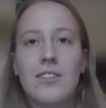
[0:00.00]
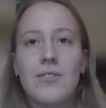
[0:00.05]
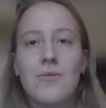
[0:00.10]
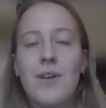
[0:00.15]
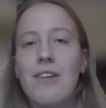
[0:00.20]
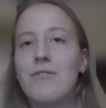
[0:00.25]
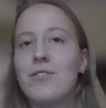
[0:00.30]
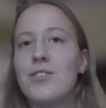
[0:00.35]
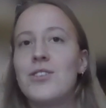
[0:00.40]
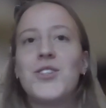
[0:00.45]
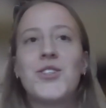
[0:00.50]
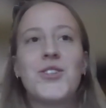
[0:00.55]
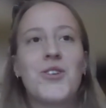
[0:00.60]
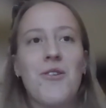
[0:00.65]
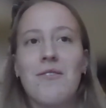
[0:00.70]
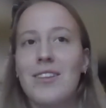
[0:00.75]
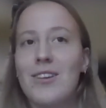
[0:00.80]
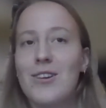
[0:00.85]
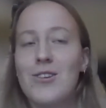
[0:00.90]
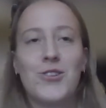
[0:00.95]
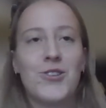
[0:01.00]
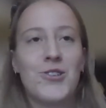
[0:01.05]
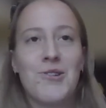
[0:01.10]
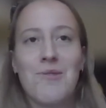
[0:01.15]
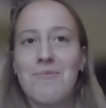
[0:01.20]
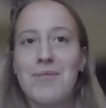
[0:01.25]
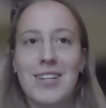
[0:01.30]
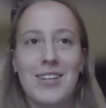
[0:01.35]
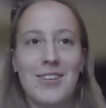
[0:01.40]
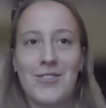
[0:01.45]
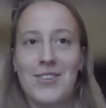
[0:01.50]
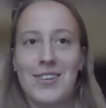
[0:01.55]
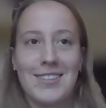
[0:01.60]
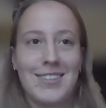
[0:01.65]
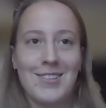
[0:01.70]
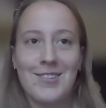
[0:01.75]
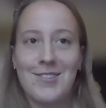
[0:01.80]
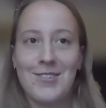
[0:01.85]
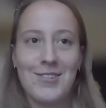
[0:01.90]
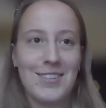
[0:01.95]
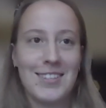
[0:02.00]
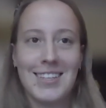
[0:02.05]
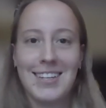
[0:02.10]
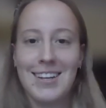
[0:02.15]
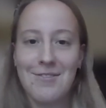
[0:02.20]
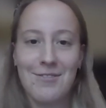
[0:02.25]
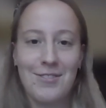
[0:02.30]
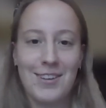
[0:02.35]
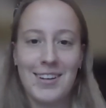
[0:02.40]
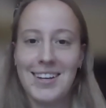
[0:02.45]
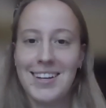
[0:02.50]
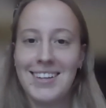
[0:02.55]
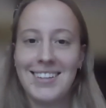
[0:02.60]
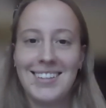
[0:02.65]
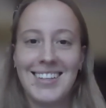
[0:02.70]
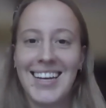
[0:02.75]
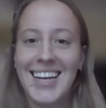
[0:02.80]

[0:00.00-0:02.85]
we have so, there's so many transistors in every